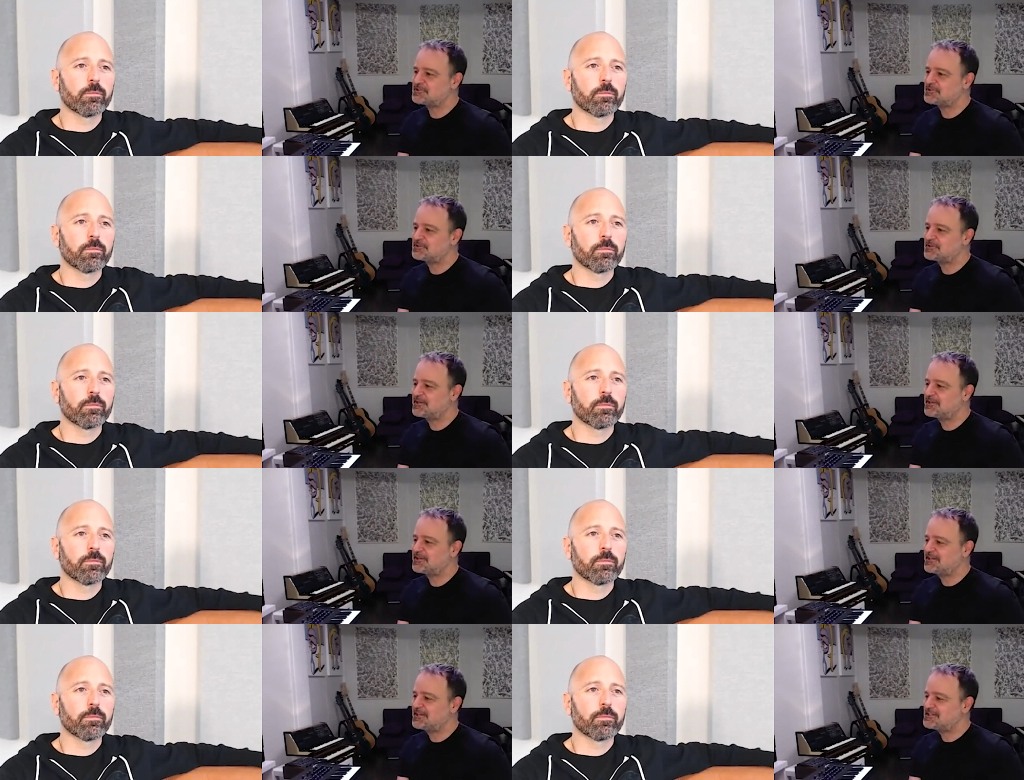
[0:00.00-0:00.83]
Speaker 1: to
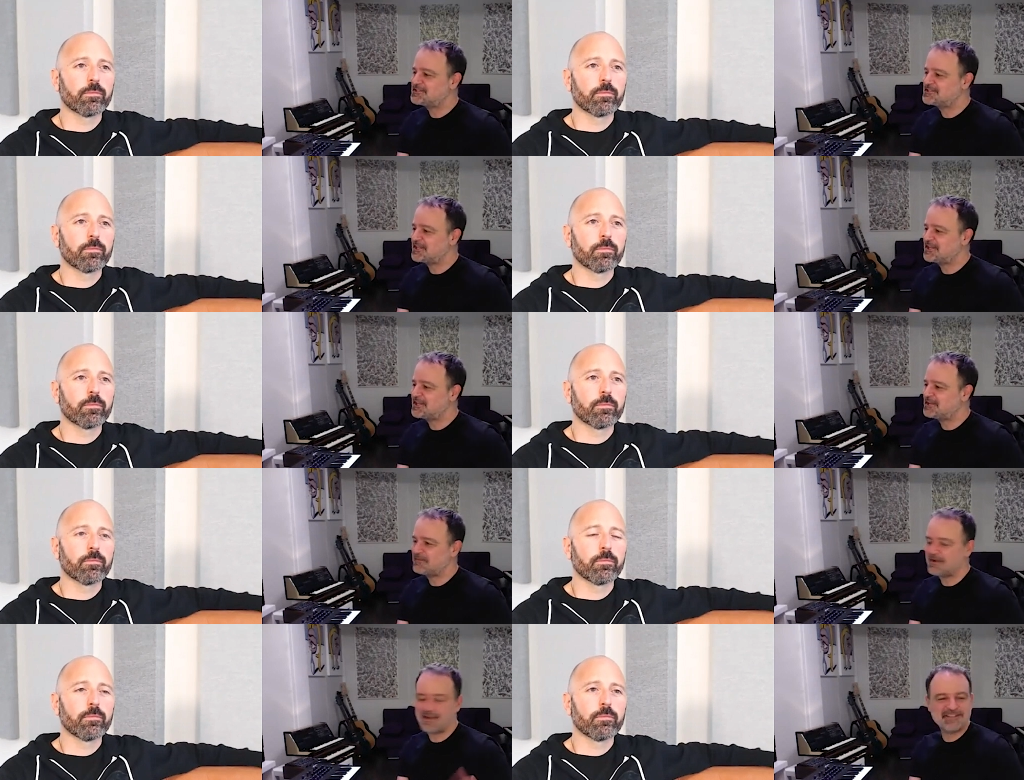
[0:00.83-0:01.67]
sing
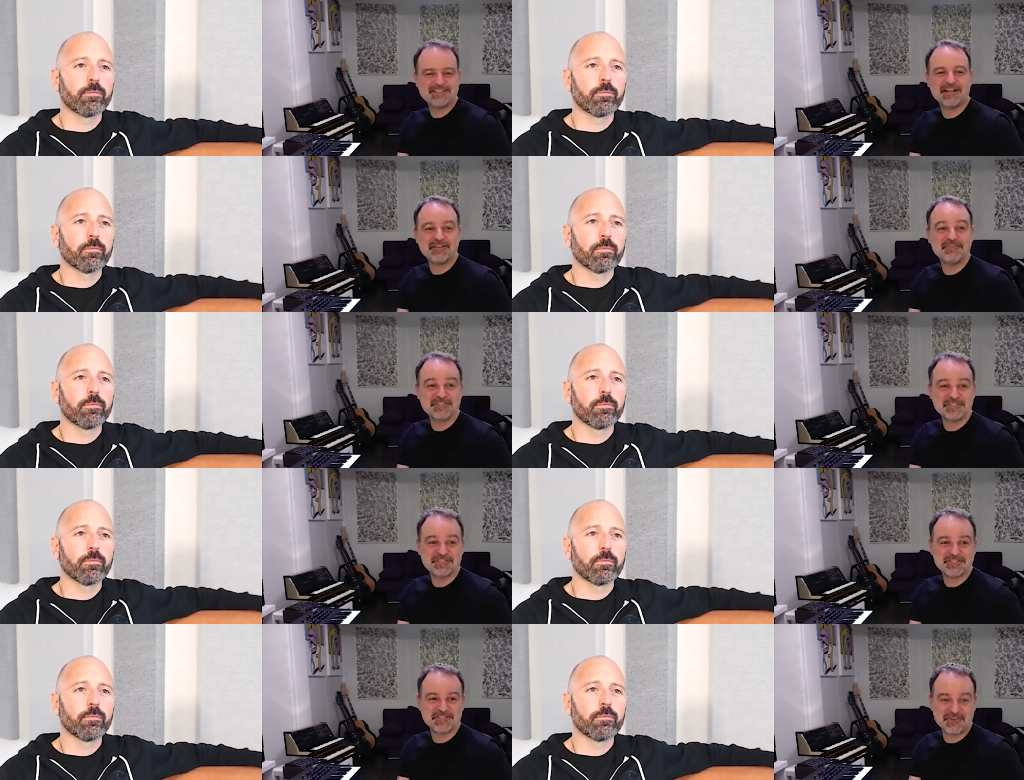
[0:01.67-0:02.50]
in my
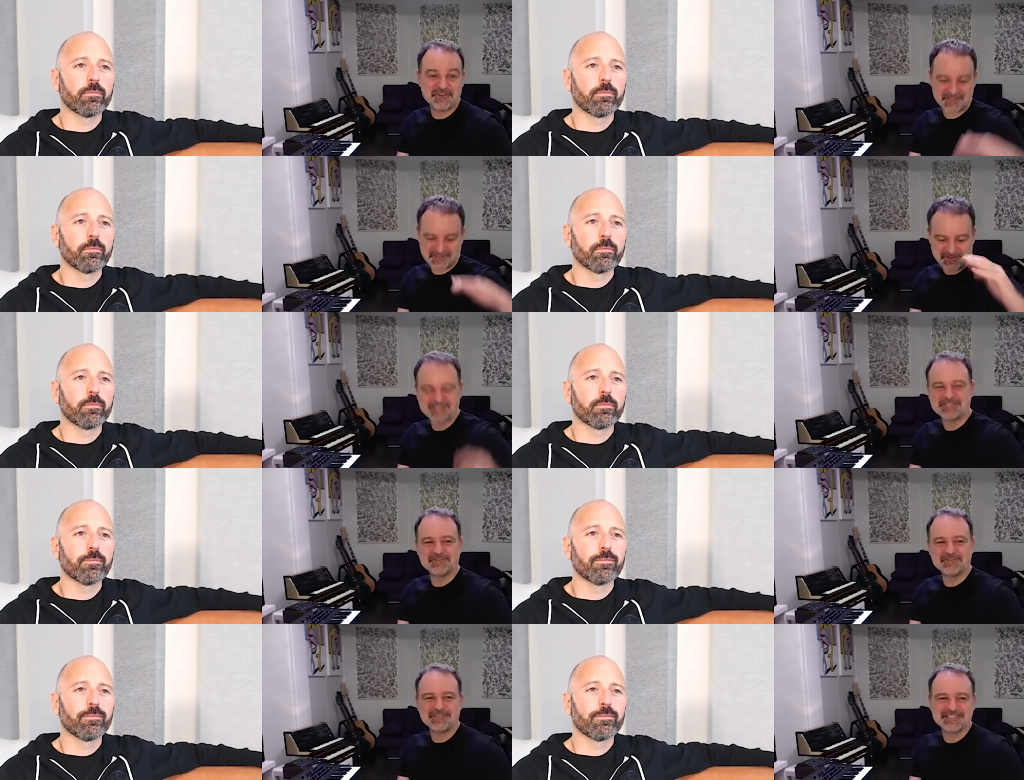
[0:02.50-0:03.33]
television song when
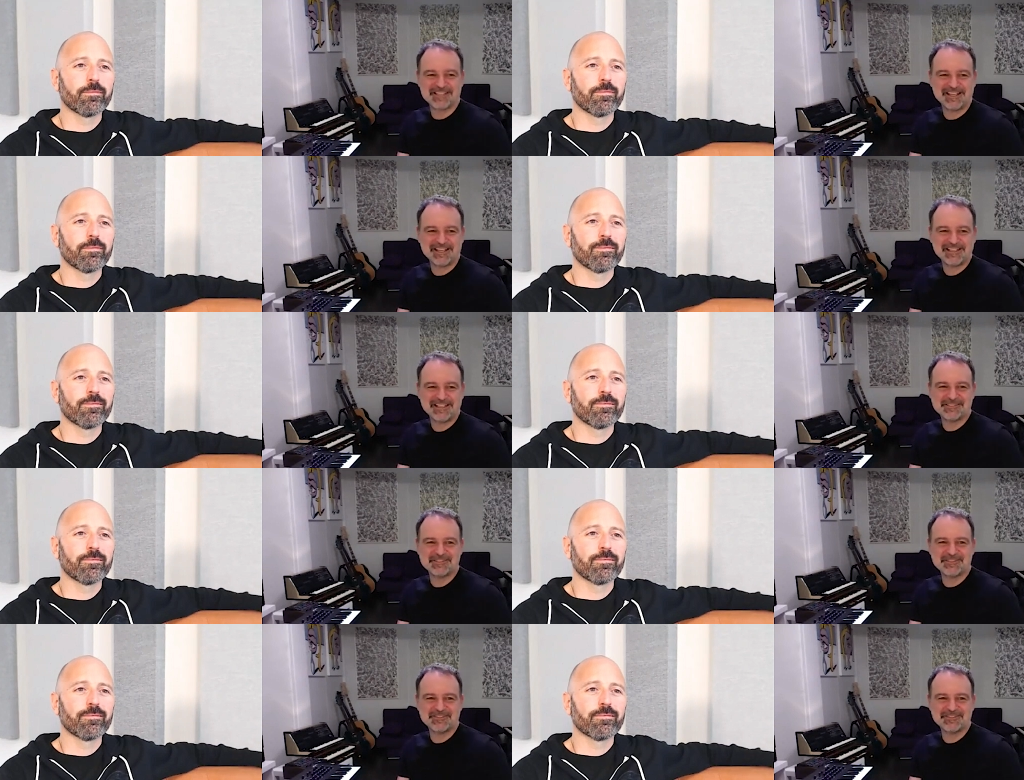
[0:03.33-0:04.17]
she was young.
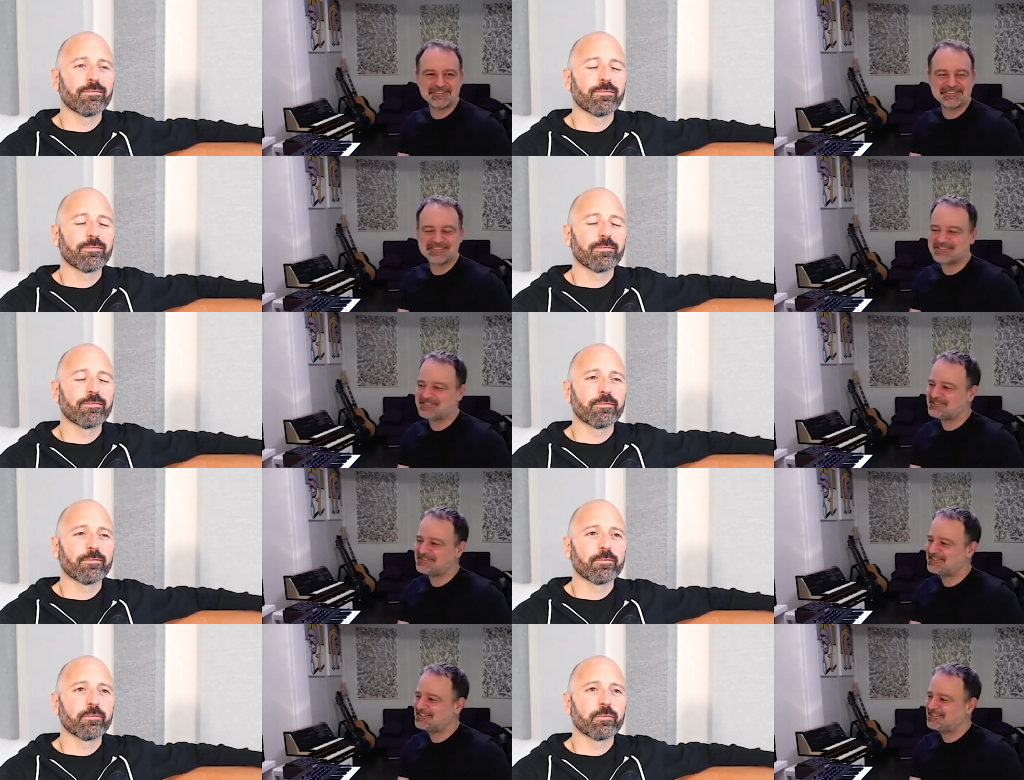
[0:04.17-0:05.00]
So,
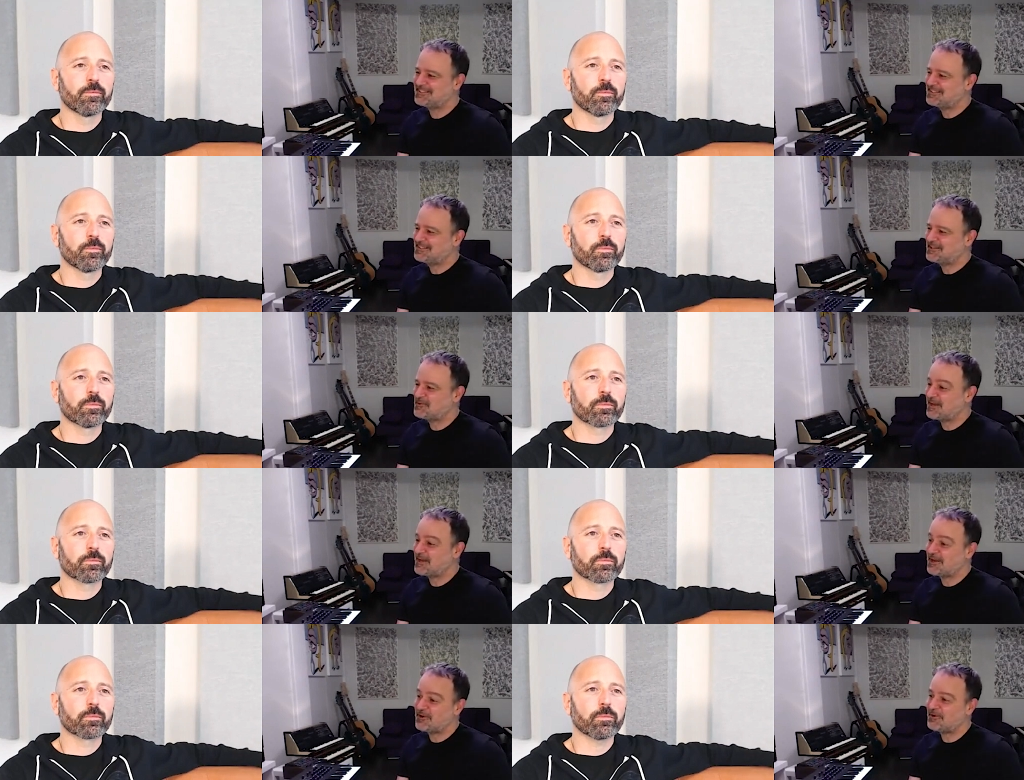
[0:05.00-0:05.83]
so
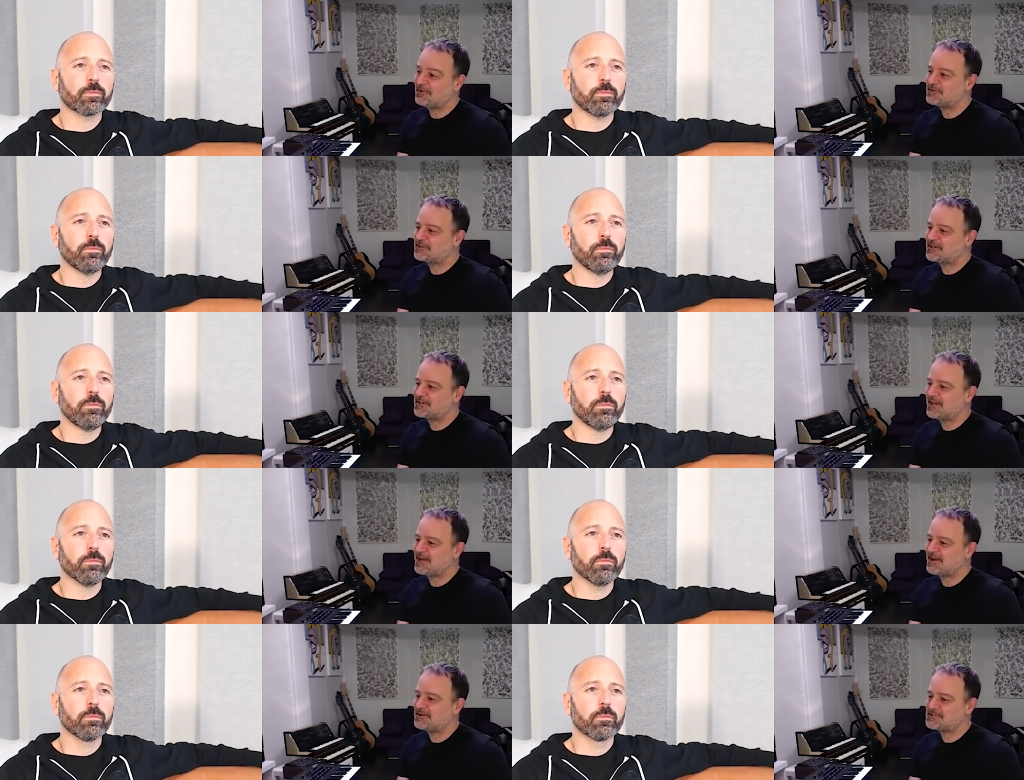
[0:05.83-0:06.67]
when I called her
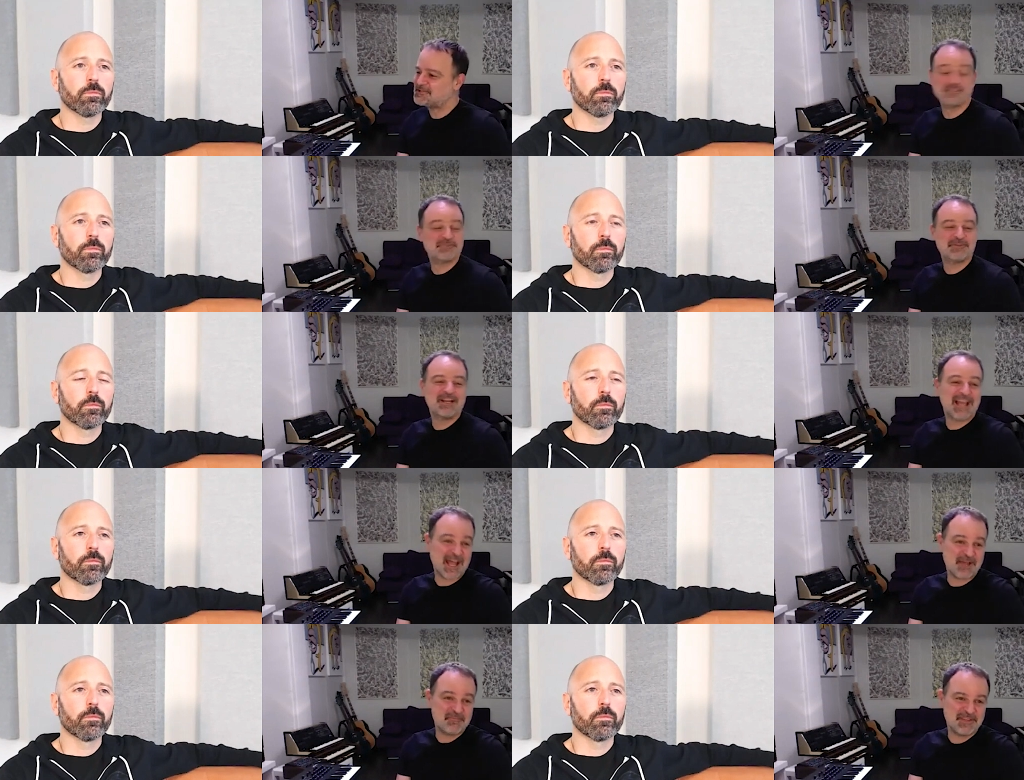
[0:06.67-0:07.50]
now, she was
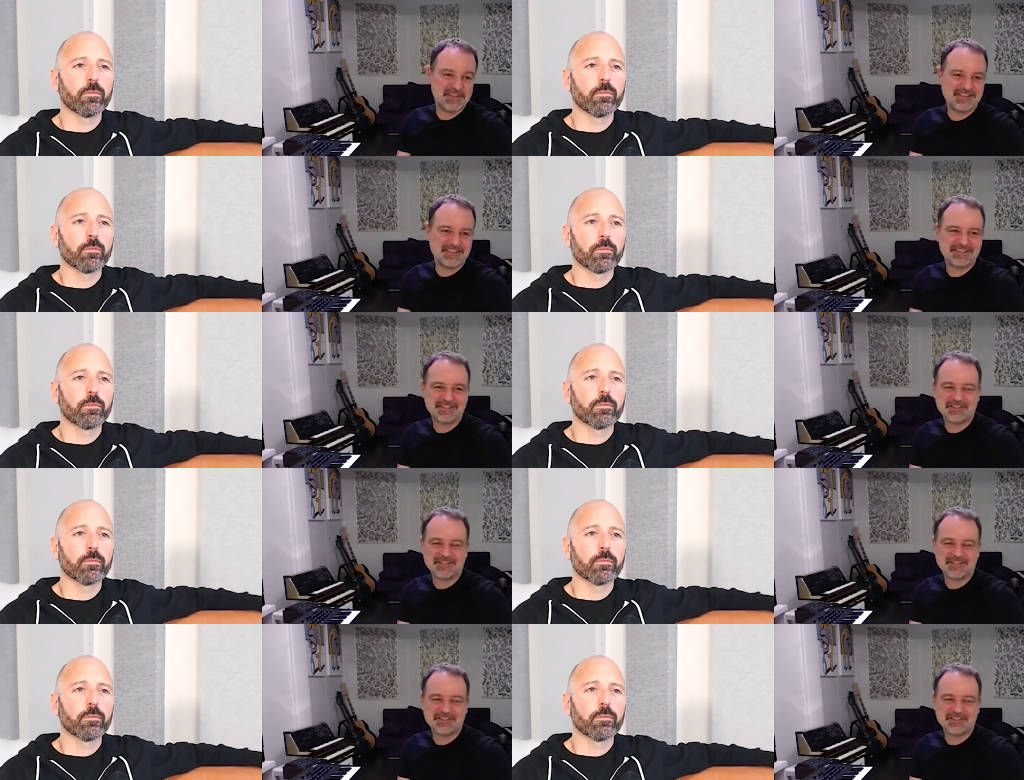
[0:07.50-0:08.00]
really happy.